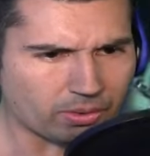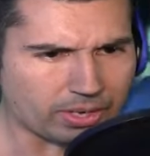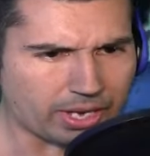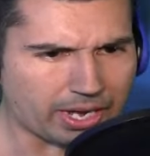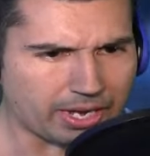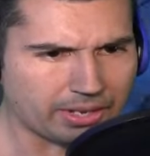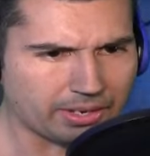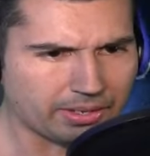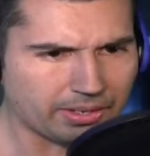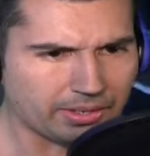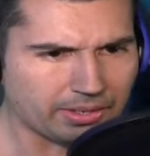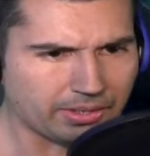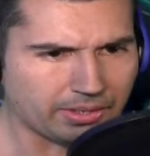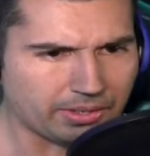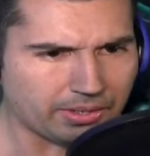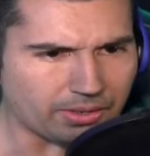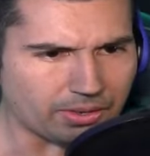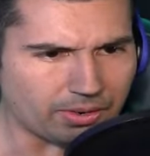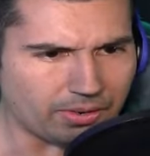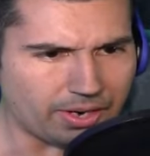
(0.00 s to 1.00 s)
Okay.
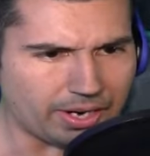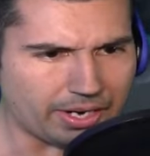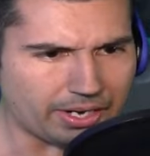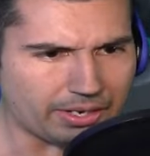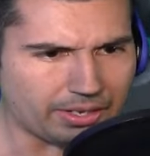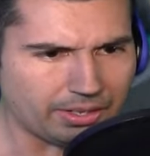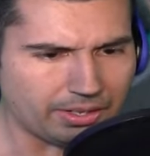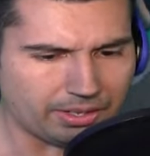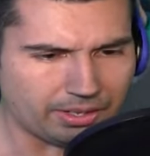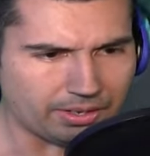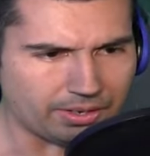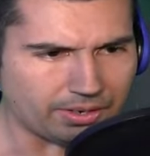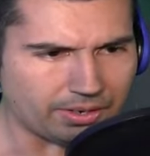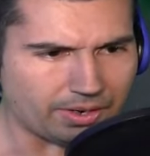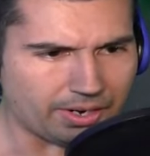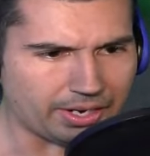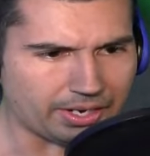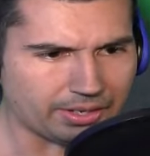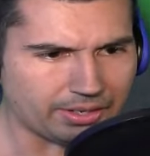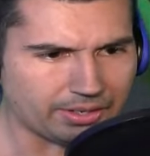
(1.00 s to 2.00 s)
Alright.
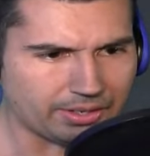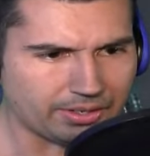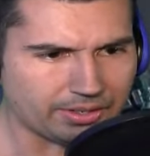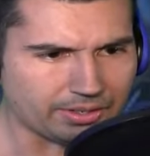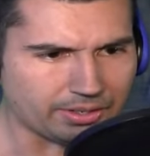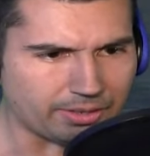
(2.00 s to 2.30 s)
Alright.